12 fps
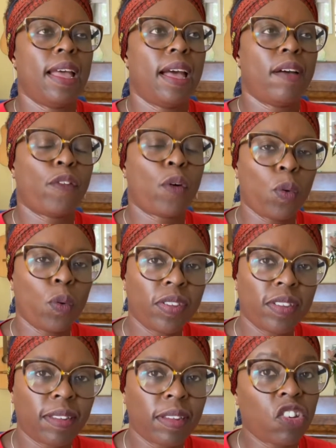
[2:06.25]
Of course,
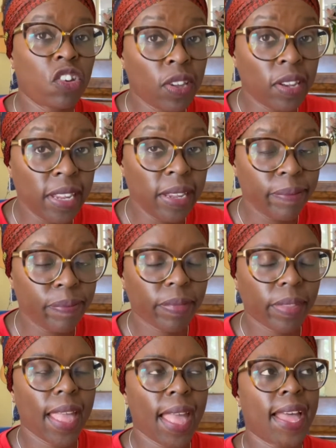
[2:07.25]
it's a journey,
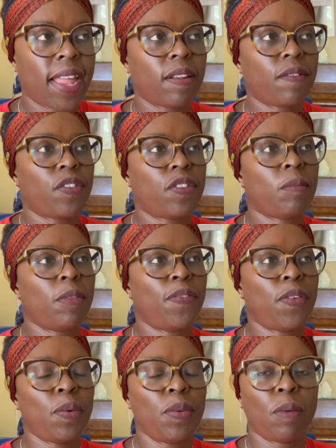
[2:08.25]
and for some of
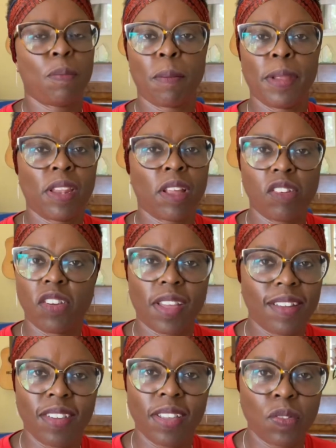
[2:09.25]
you, you're probably not
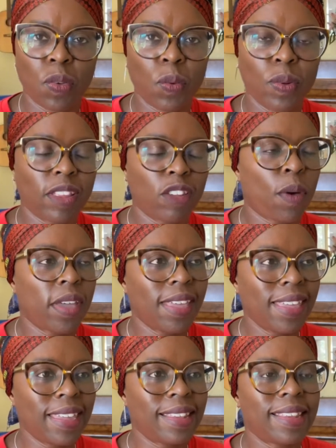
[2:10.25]
charging at all. That's why you're
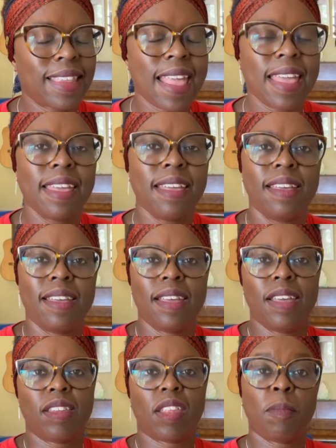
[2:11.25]
here today.
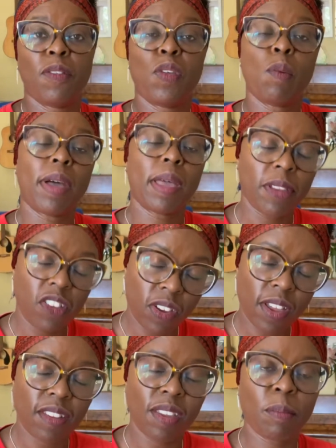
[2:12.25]
Some of you might be
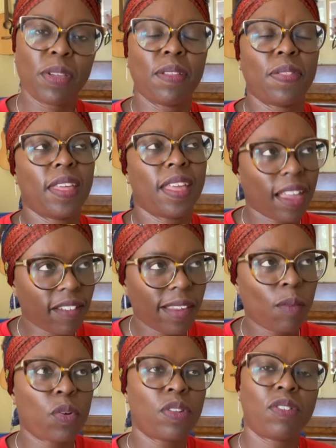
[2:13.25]
charging, but you think, actually,
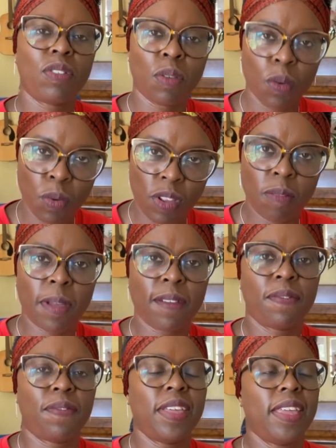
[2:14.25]
I want to increase my
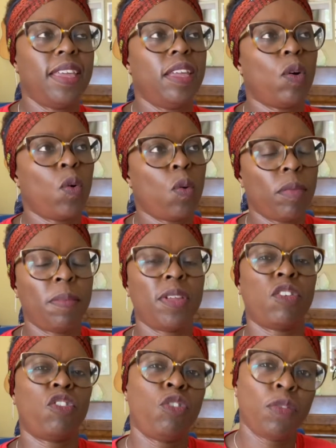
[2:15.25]
fee, or maybe you're
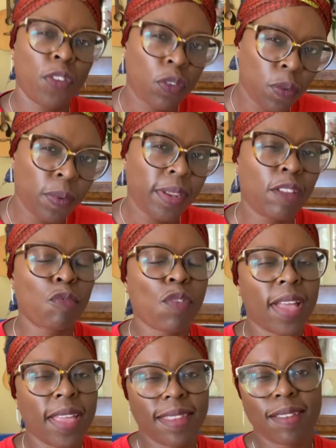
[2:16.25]
not sure if you're doing it
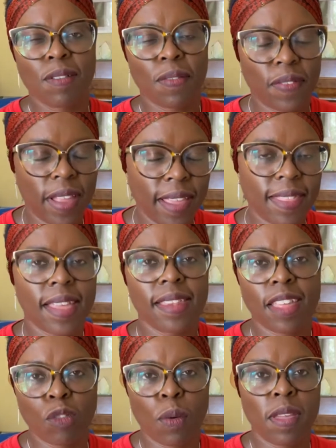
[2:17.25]
right, stuff like that.
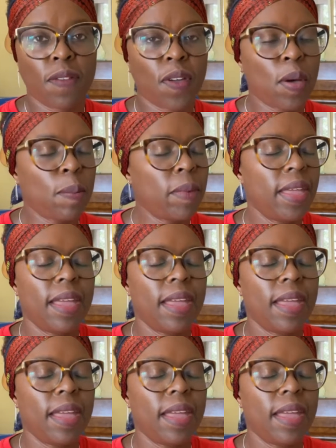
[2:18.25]
That's why you've come.